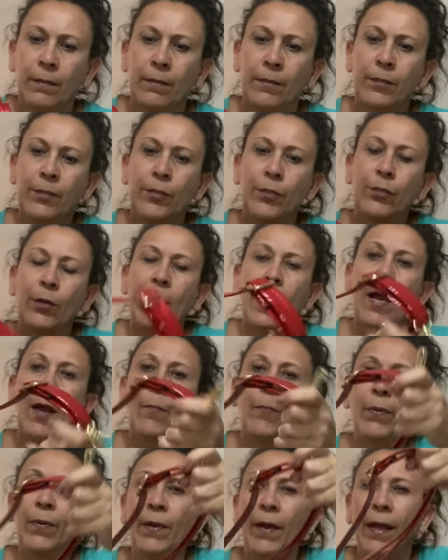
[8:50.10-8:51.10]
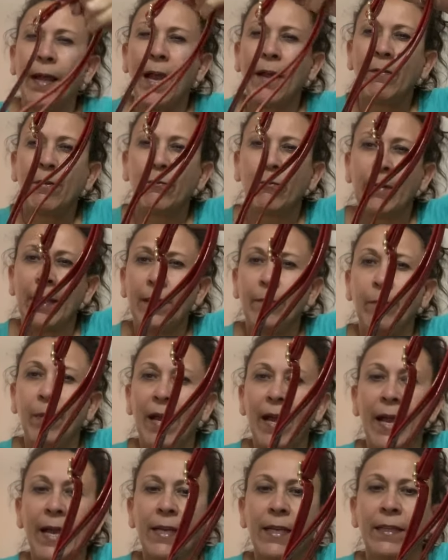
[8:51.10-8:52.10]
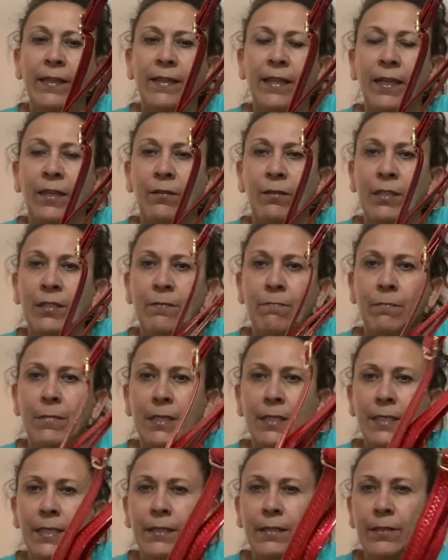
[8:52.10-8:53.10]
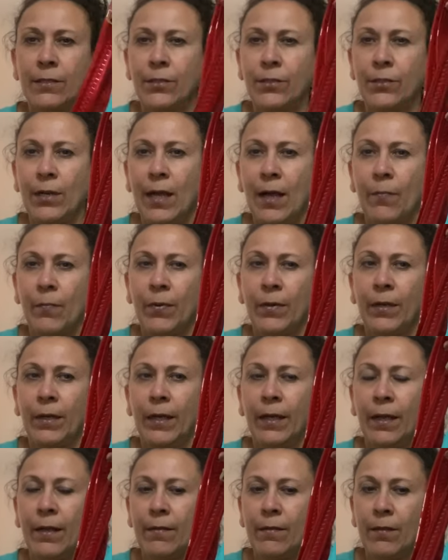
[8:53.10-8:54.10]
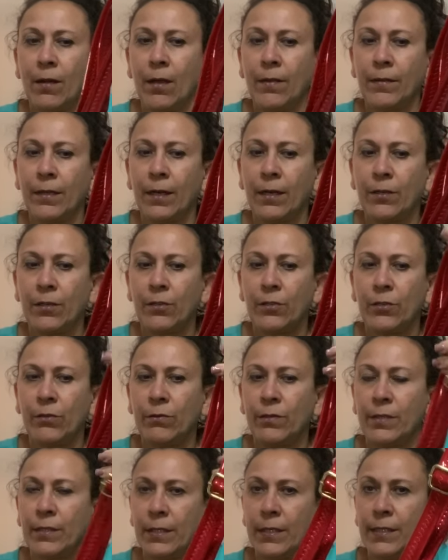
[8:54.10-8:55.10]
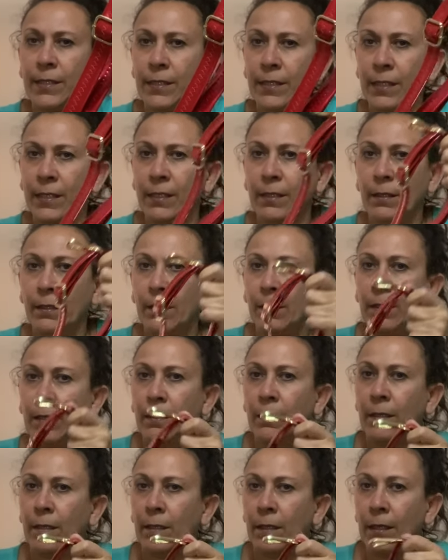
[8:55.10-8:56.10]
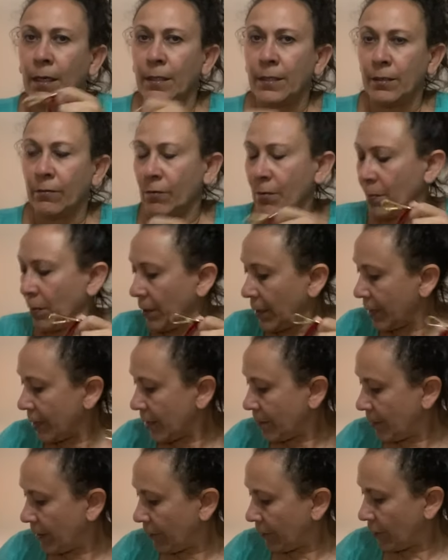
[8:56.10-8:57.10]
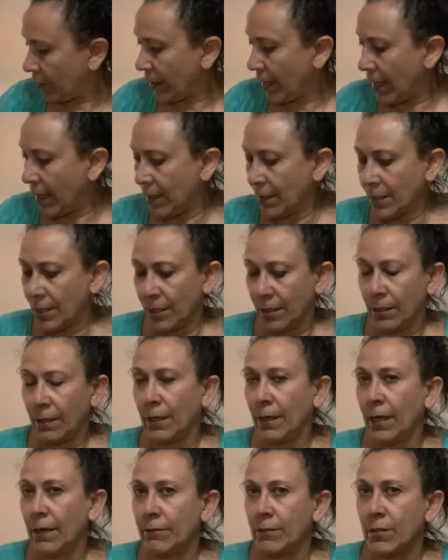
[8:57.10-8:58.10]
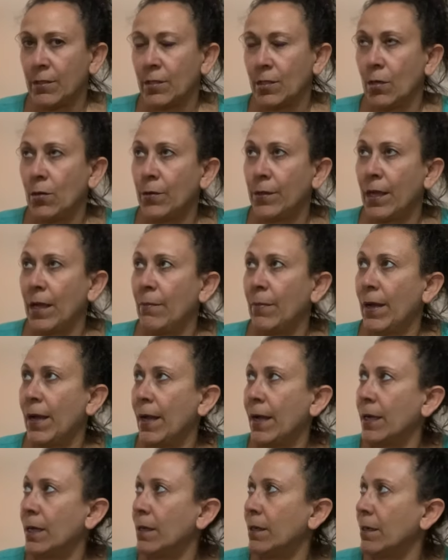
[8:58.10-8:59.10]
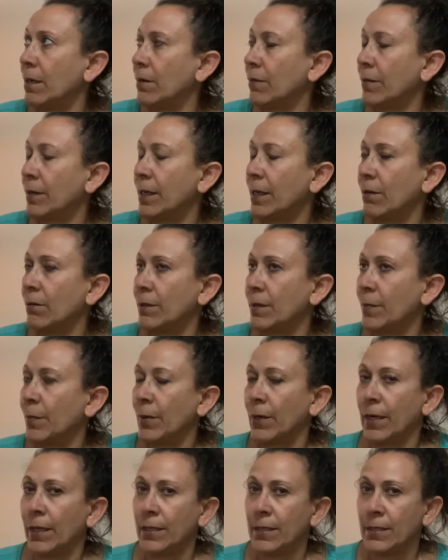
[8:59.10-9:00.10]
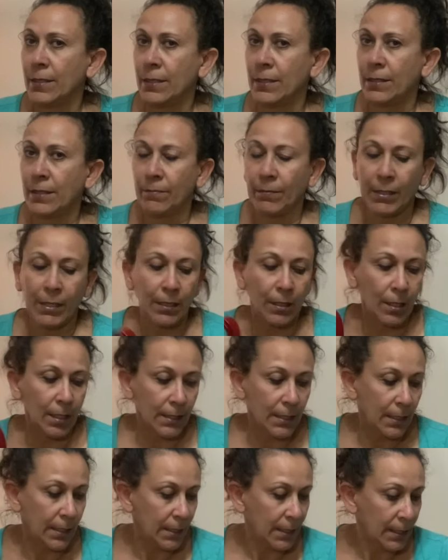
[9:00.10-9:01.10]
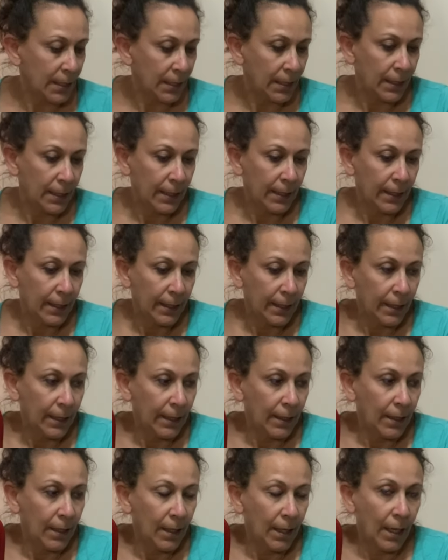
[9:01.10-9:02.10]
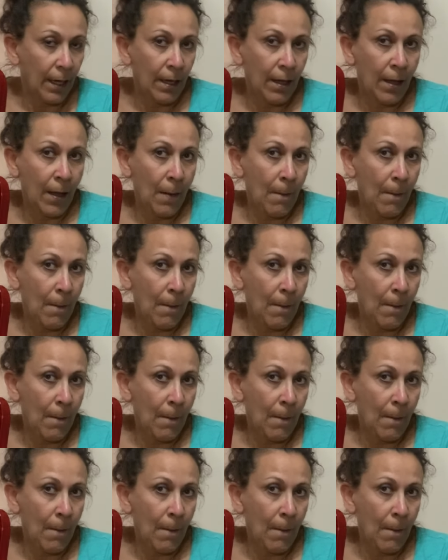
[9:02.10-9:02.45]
strap. I have a red bag that is missing the strap, and I thought that I could use this as a replacement for that. I haven't sold that bag. I forget what the brand is. It's in my closet. But